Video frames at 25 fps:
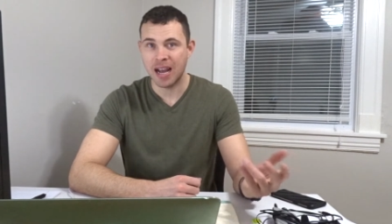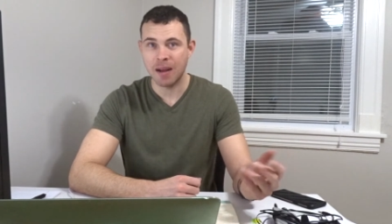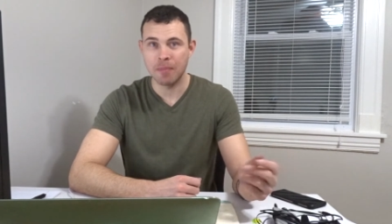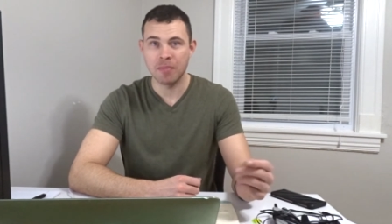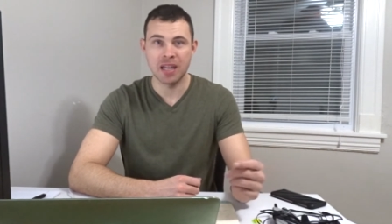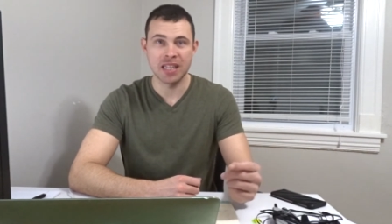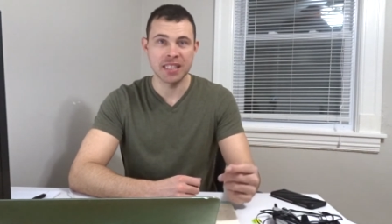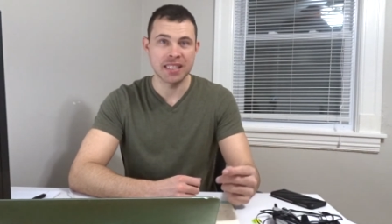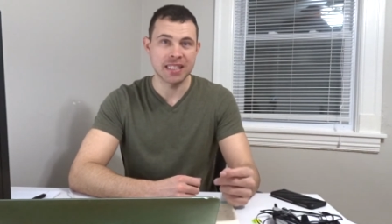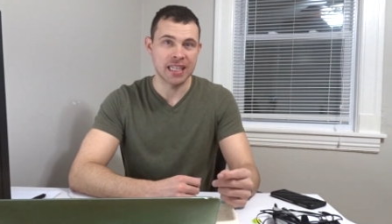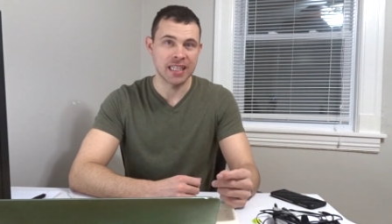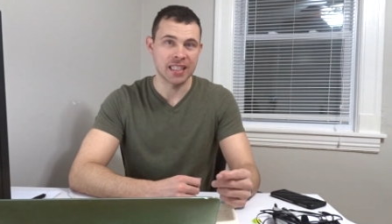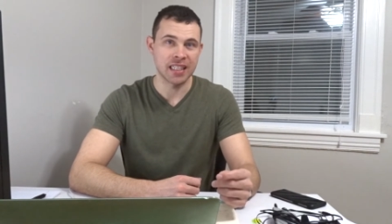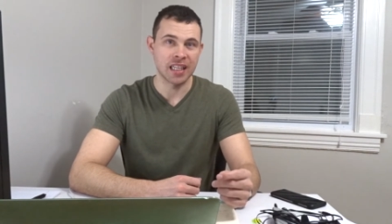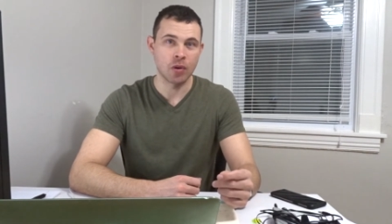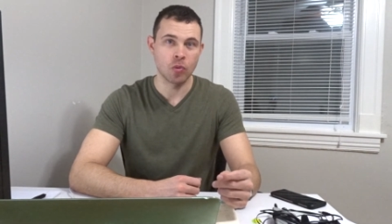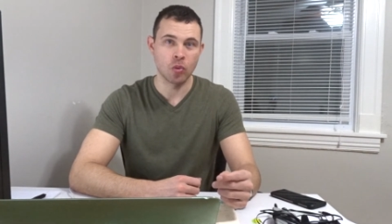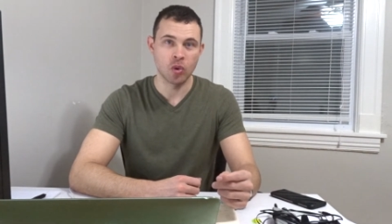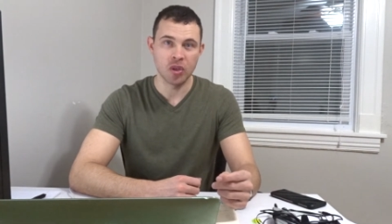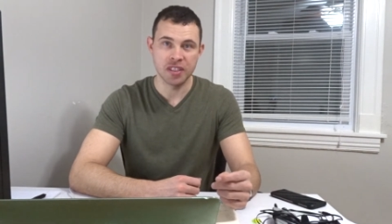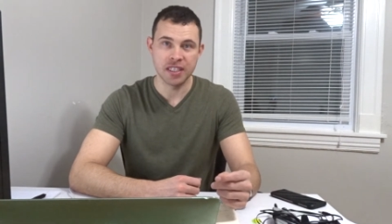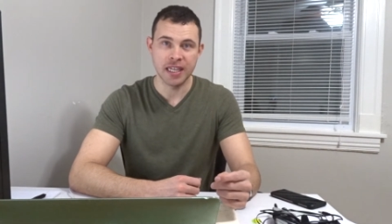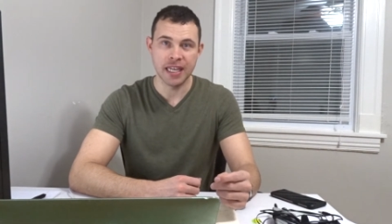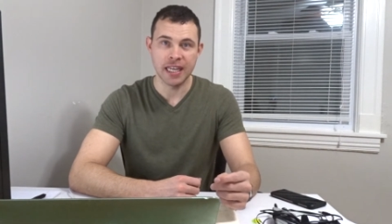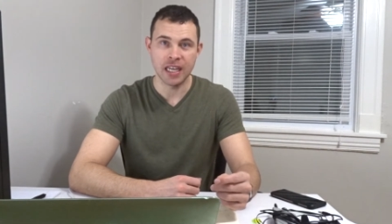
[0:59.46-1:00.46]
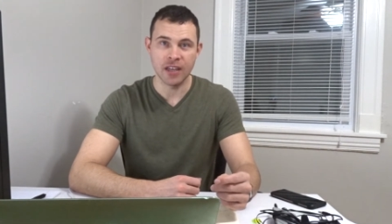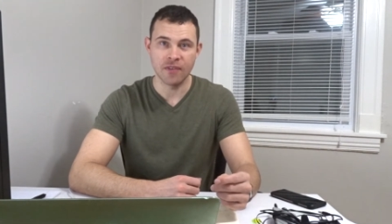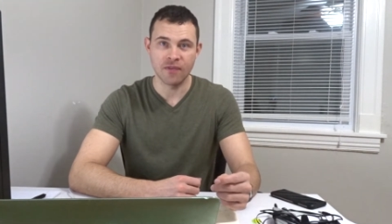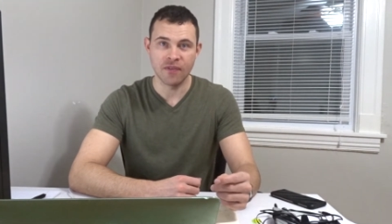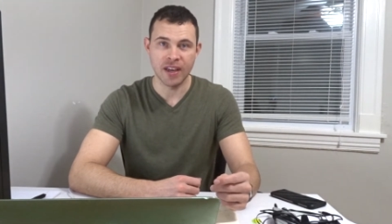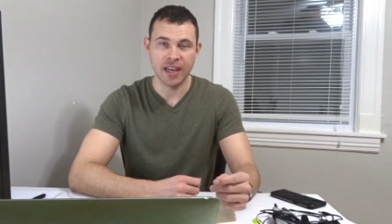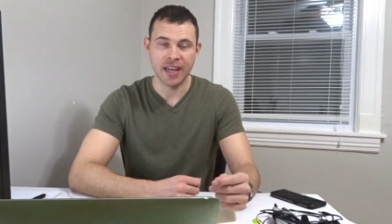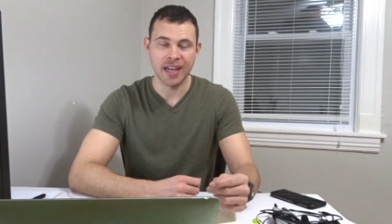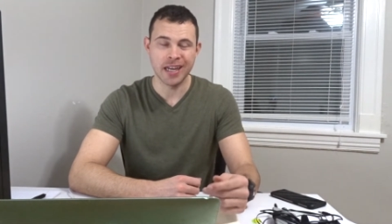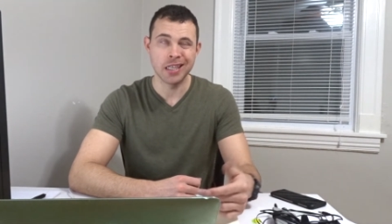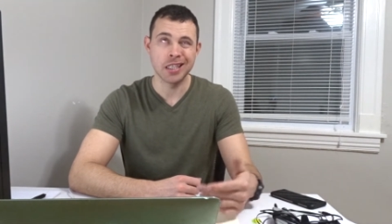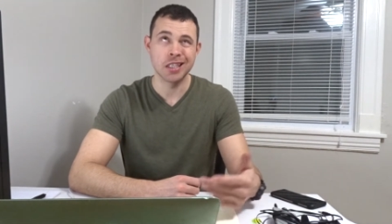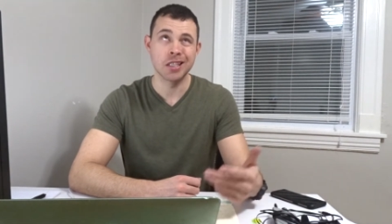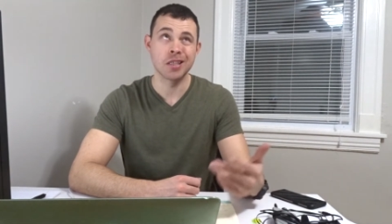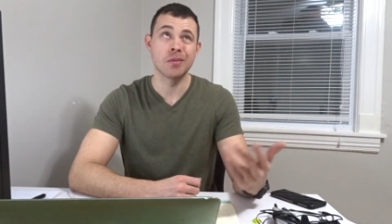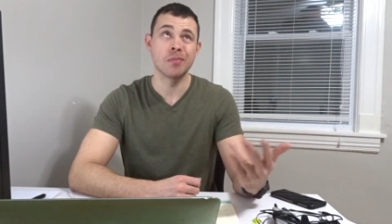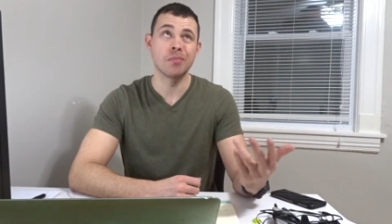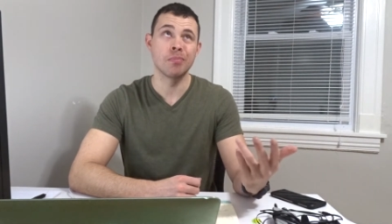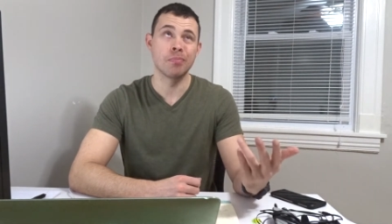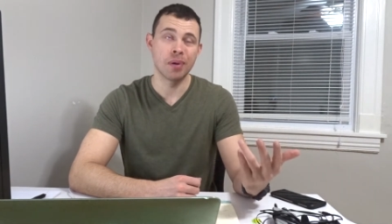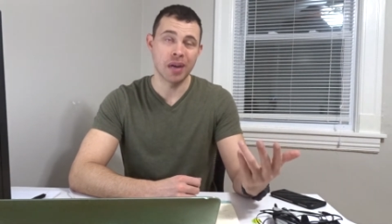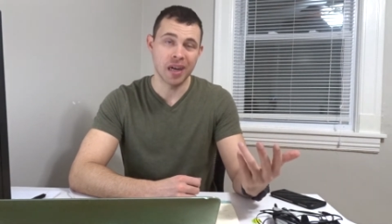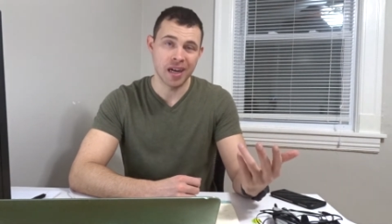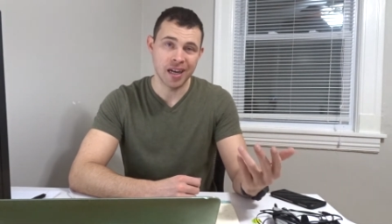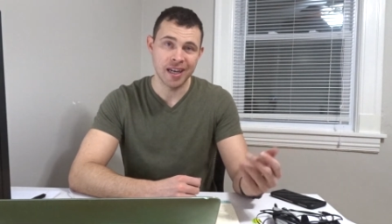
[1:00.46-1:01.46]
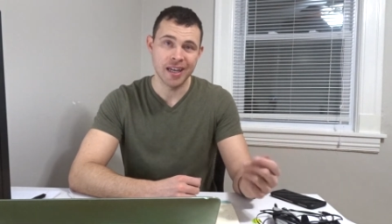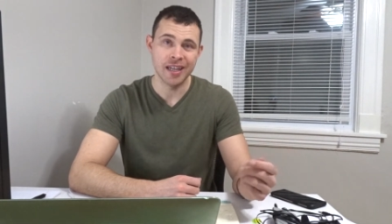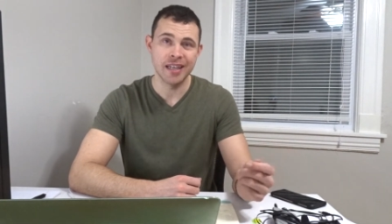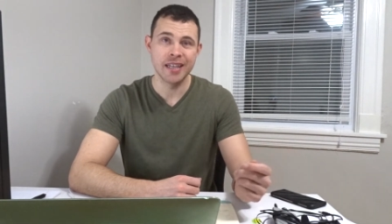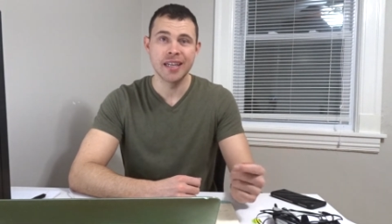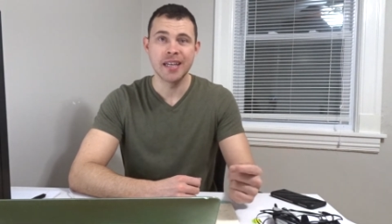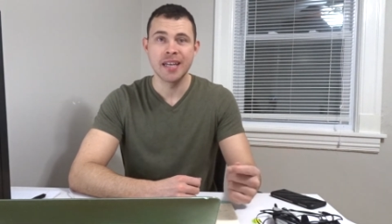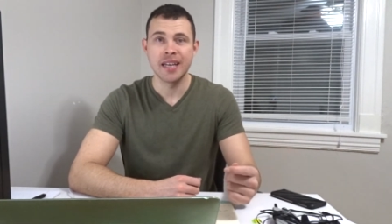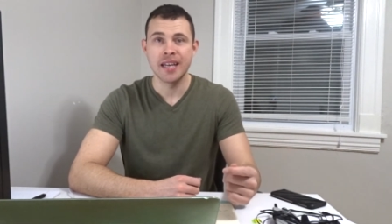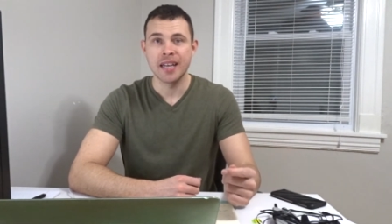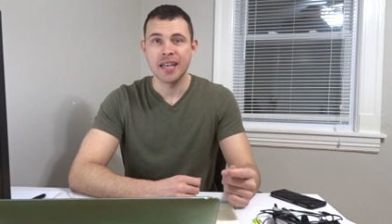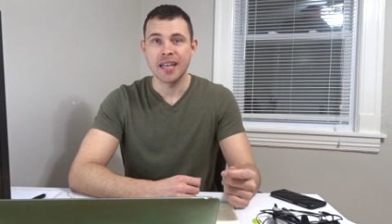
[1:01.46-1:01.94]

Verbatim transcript: I'm not saying they would take advantage, but